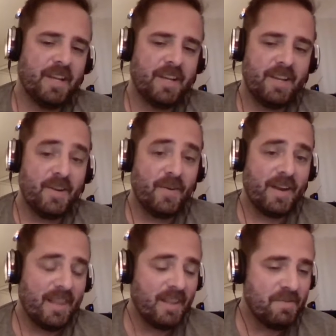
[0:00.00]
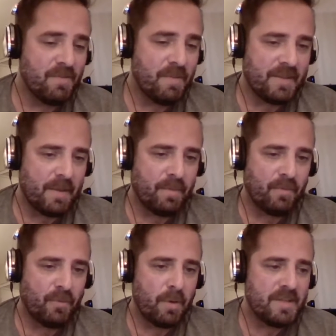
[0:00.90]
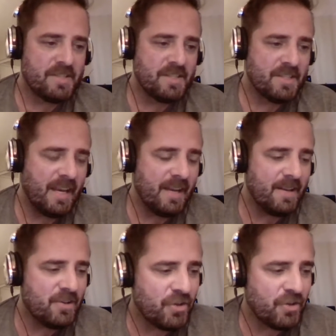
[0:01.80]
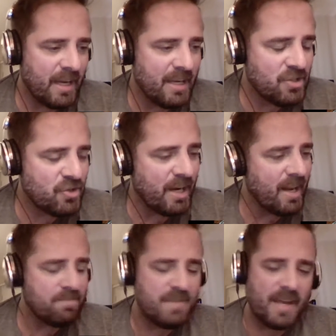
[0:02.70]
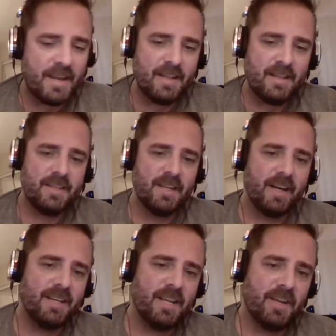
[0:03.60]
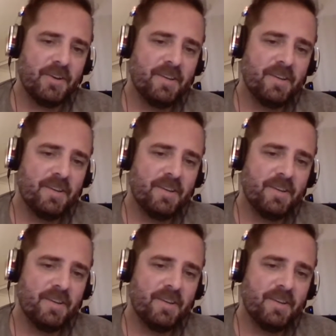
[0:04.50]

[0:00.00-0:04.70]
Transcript: And you know what I loved about that performance is he's training up that young dude.